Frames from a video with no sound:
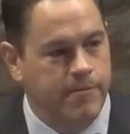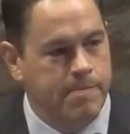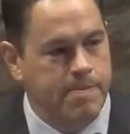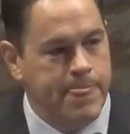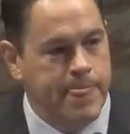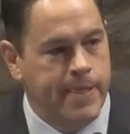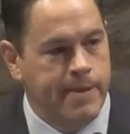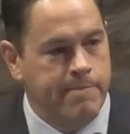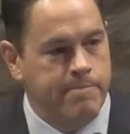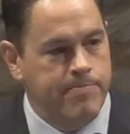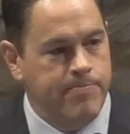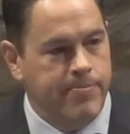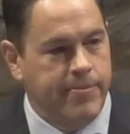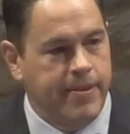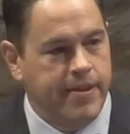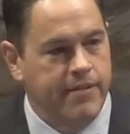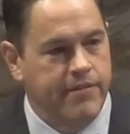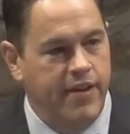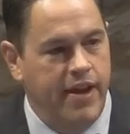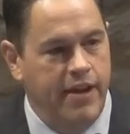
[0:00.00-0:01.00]
having
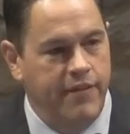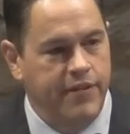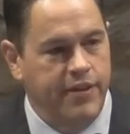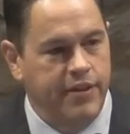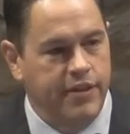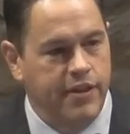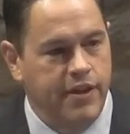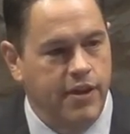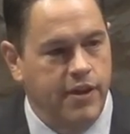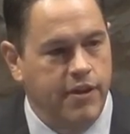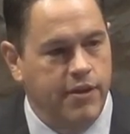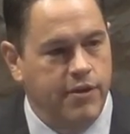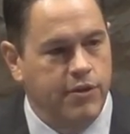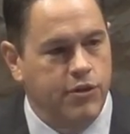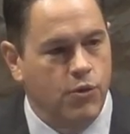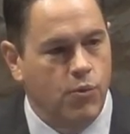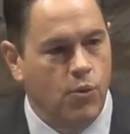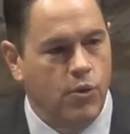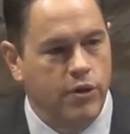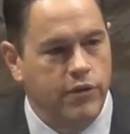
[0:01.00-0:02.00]
the, the Word of God in
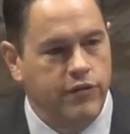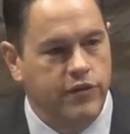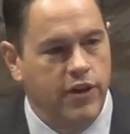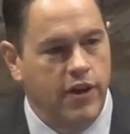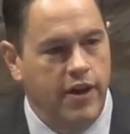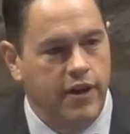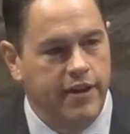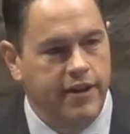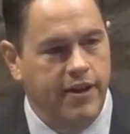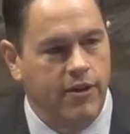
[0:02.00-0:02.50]
our language,